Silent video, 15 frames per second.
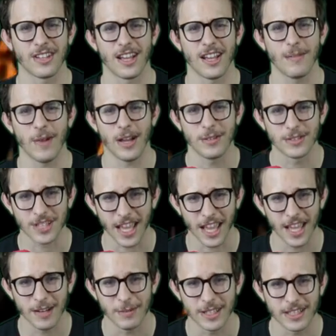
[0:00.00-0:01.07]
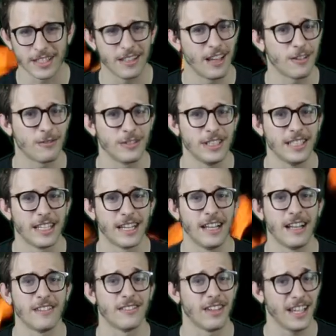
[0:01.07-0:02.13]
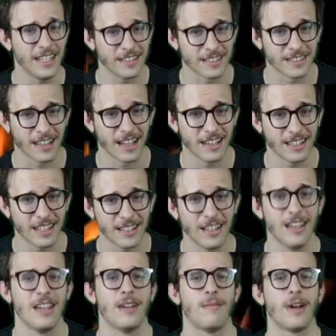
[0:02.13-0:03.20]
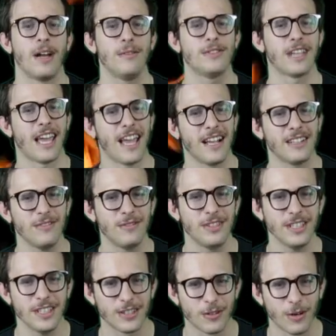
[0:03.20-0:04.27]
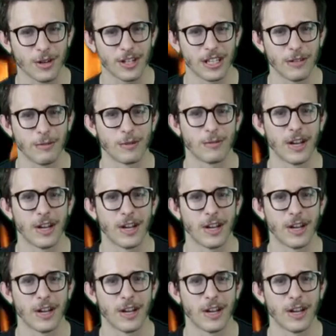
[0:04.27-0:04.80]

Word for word: time, I was adamant that not only did I not like their content, but I was actively ignoring it when